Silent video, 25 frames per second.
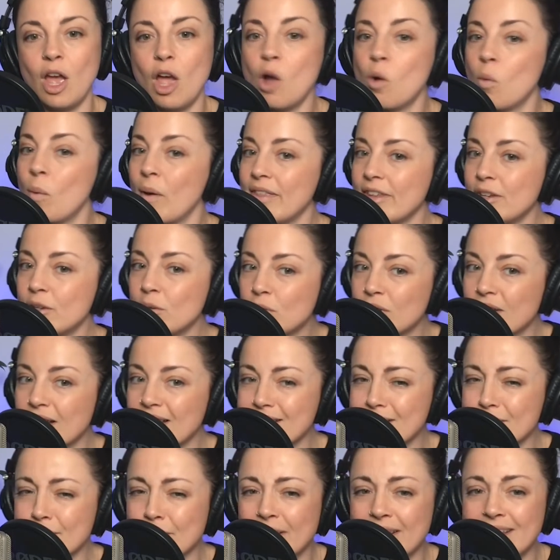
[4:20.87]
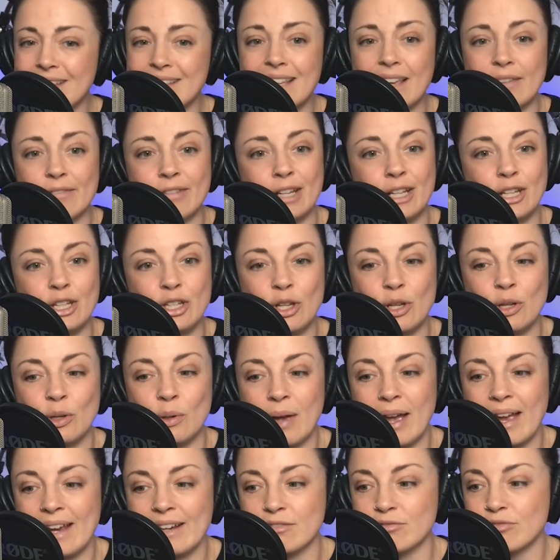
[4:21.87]
Whether your customer is giving you
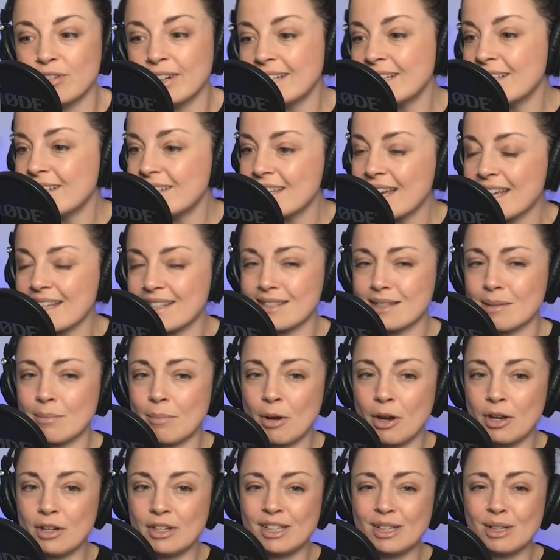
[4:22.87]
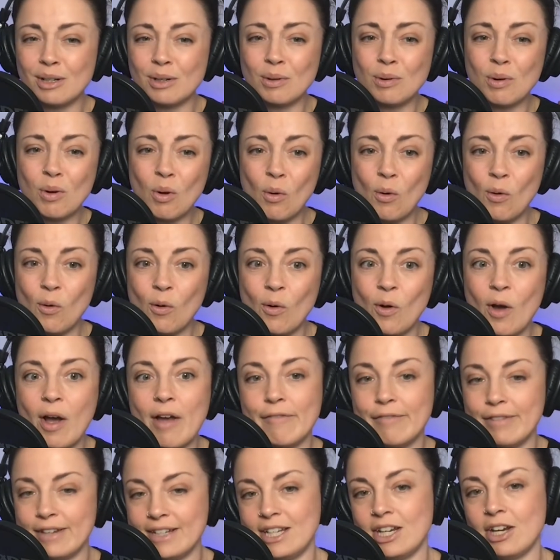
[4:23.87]
a written testimonial or a
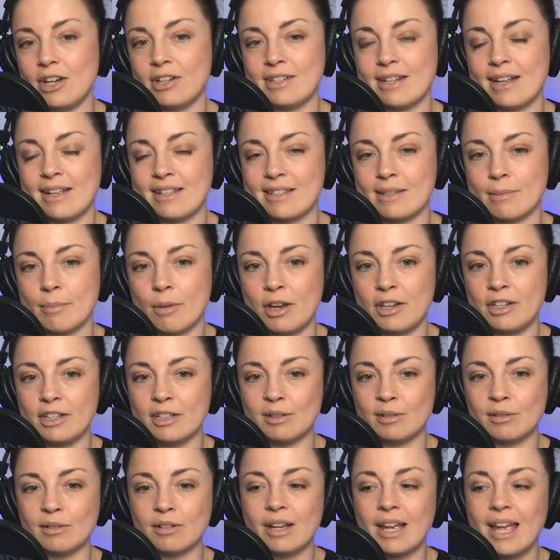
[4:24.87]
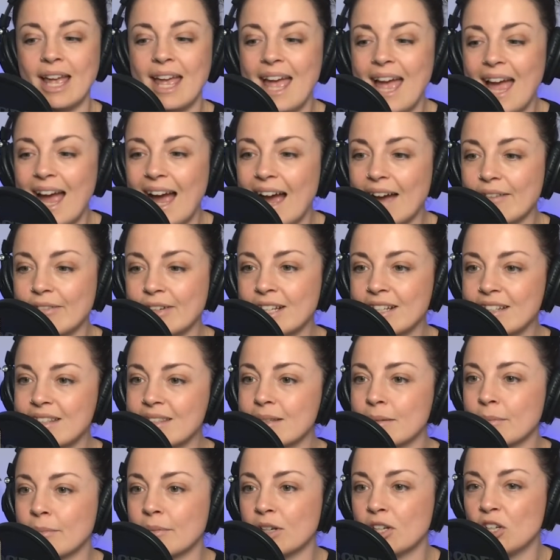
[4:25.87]
video testimonial, having
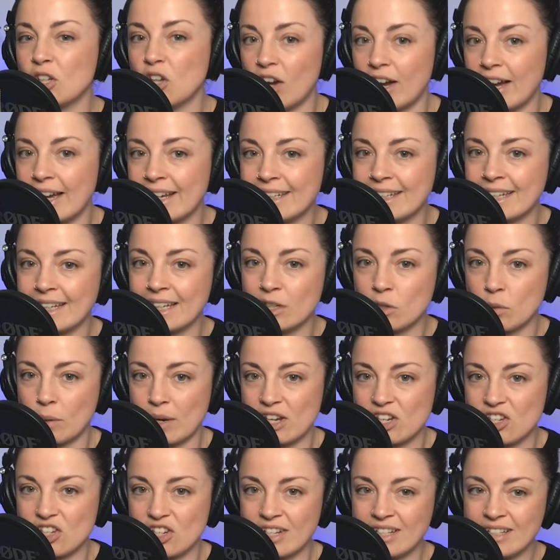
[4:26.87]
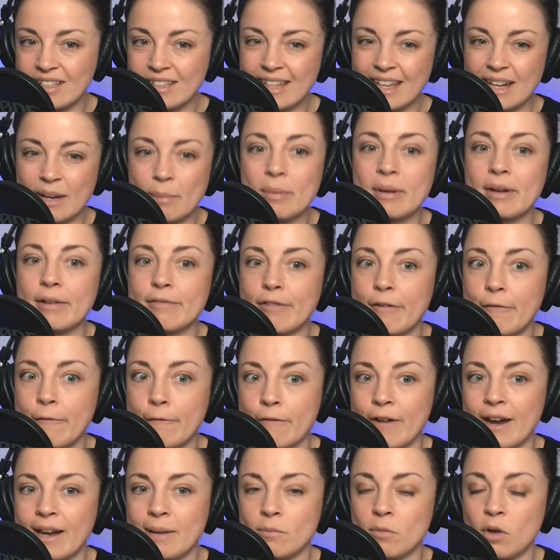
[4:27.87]
some guiding questions and a bit of a
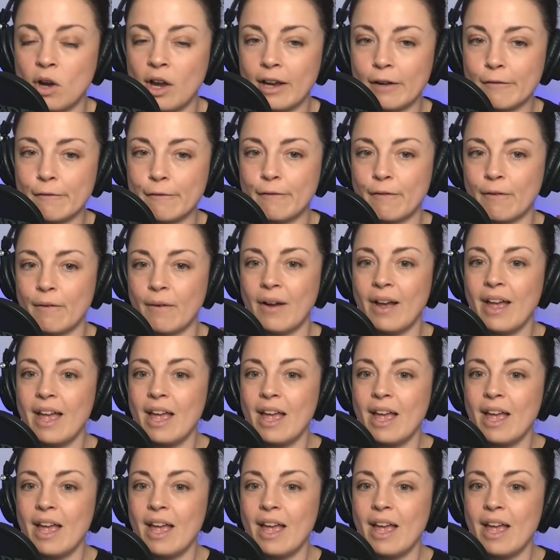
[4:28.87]
framework for